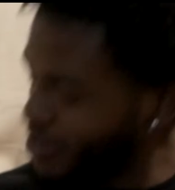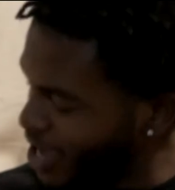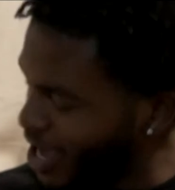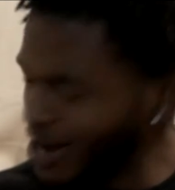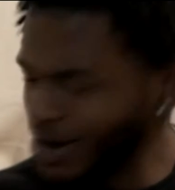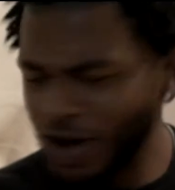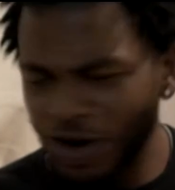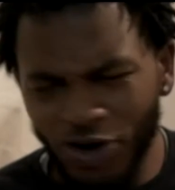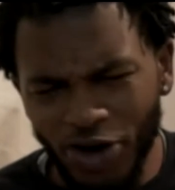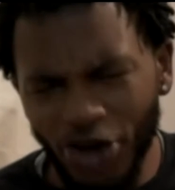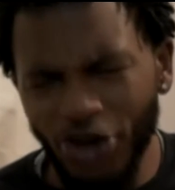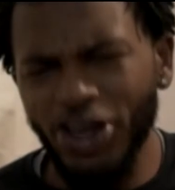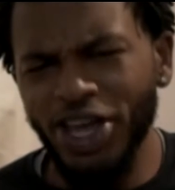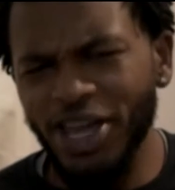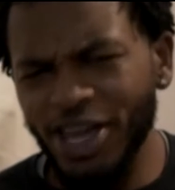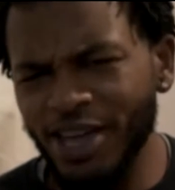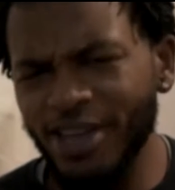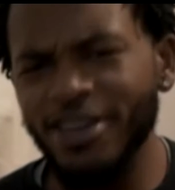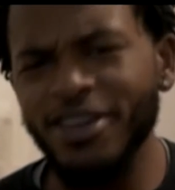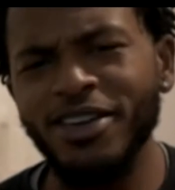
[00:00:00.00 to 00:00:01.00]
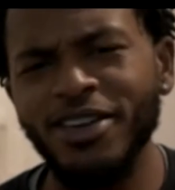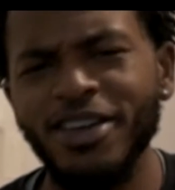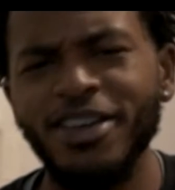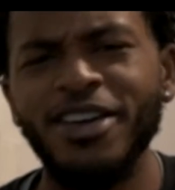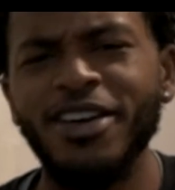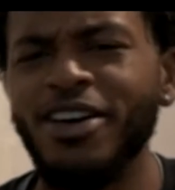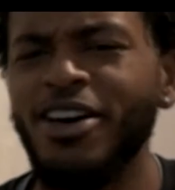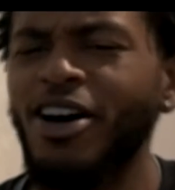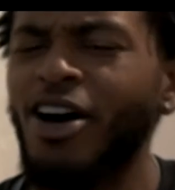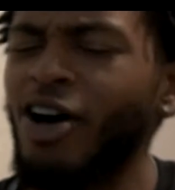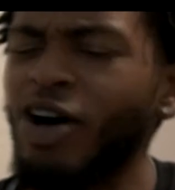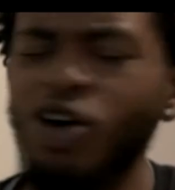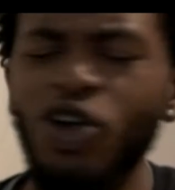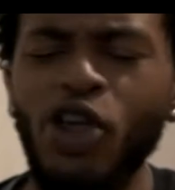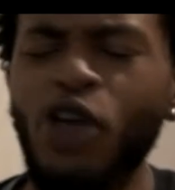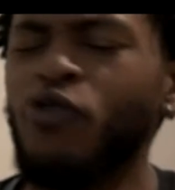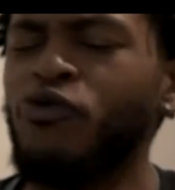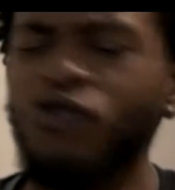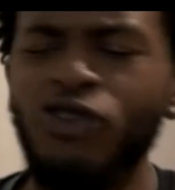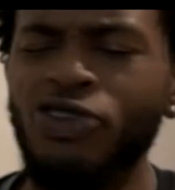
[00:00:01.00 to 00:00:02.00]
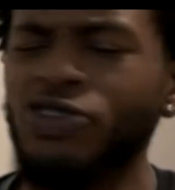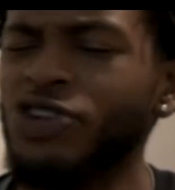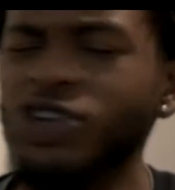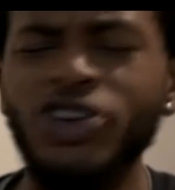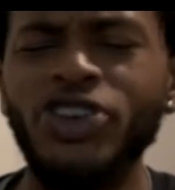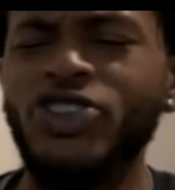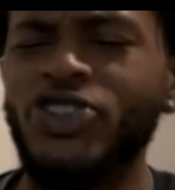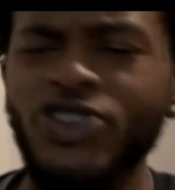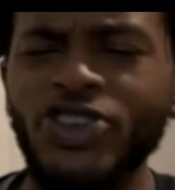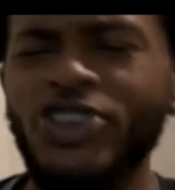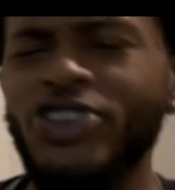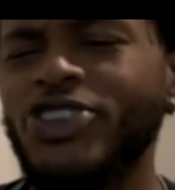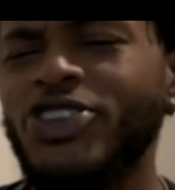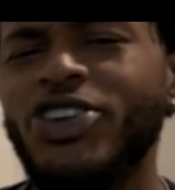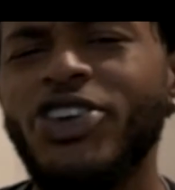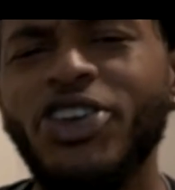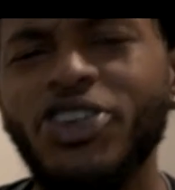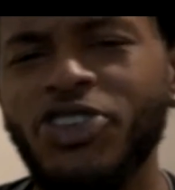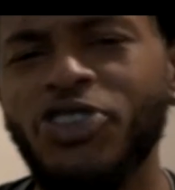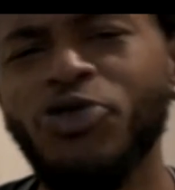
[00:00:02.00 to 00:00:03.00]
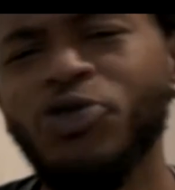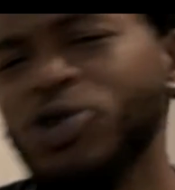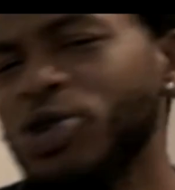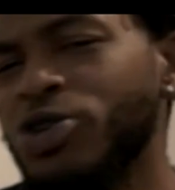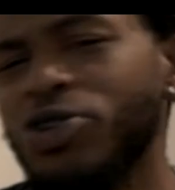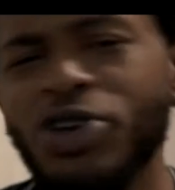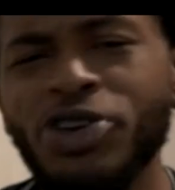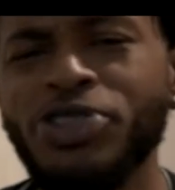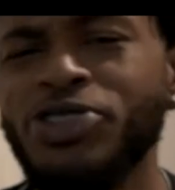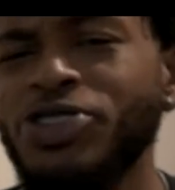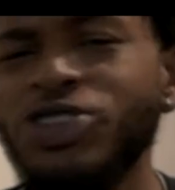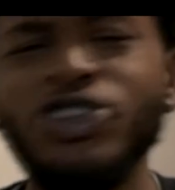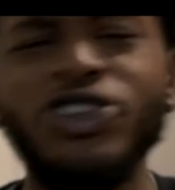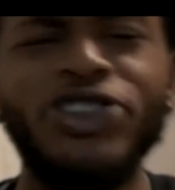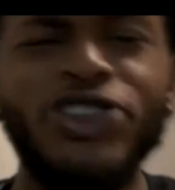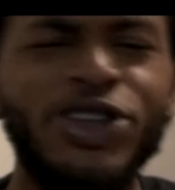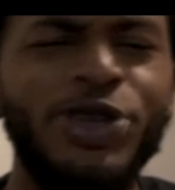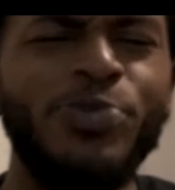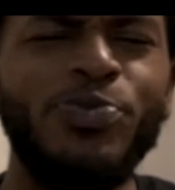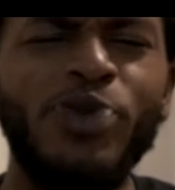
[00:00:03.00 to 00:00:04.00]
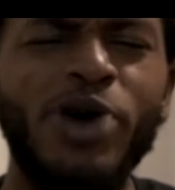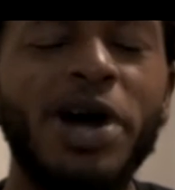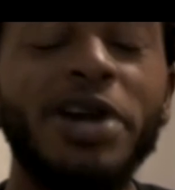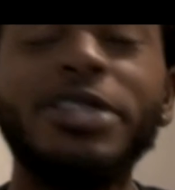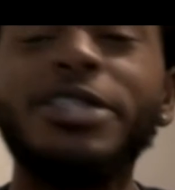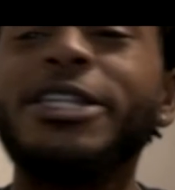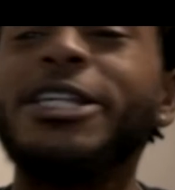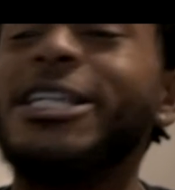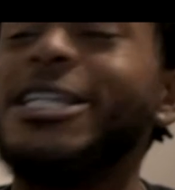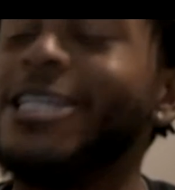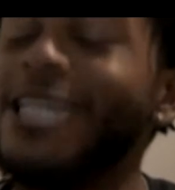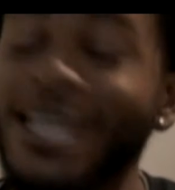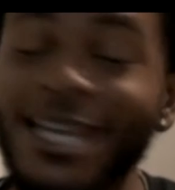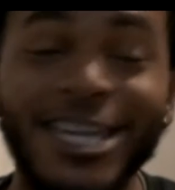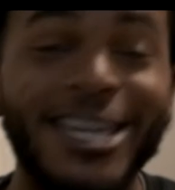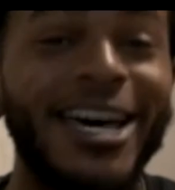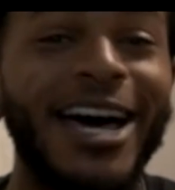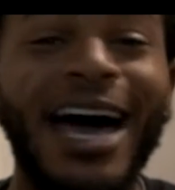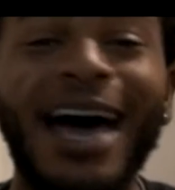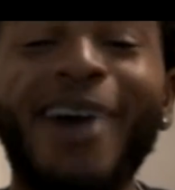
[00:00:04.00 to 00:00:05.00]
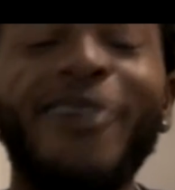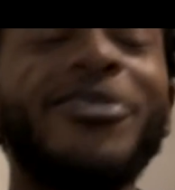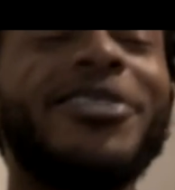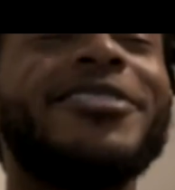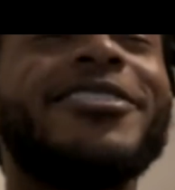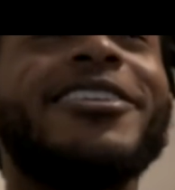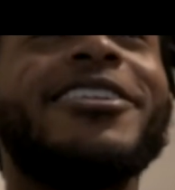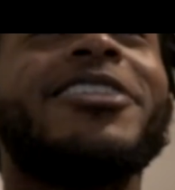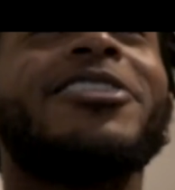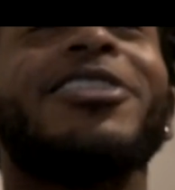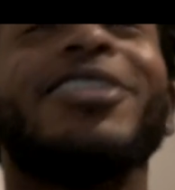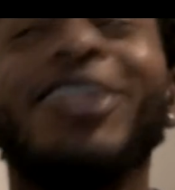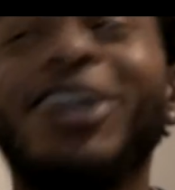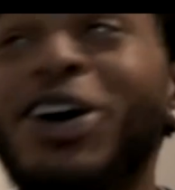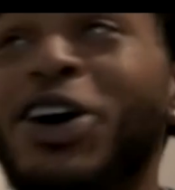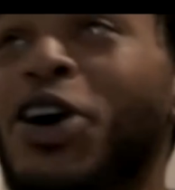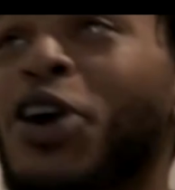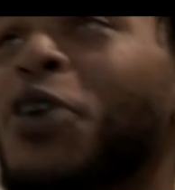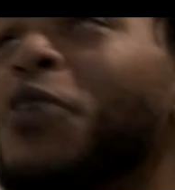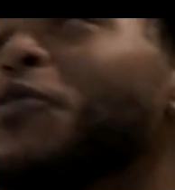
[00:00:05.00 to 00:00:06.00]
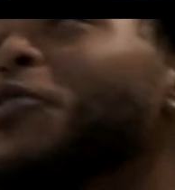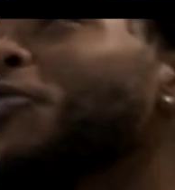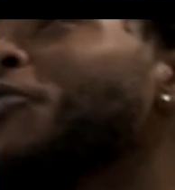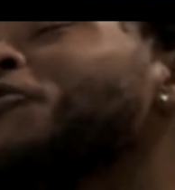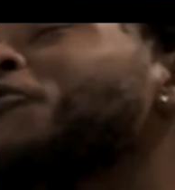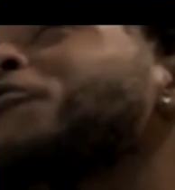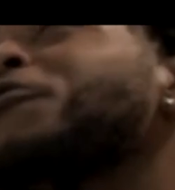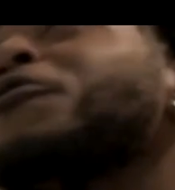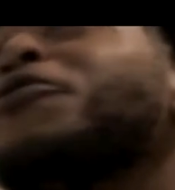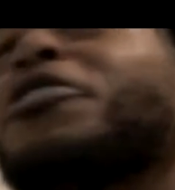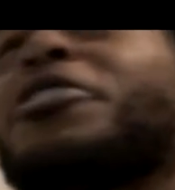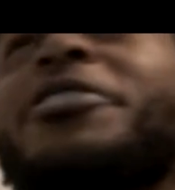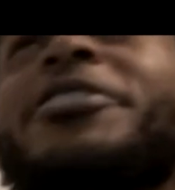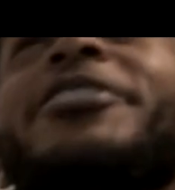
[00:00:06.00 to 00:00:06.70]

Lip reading: go ahead. All that fuck nigga shit. You in another nigga inbox. And nigga, I was in love and fucking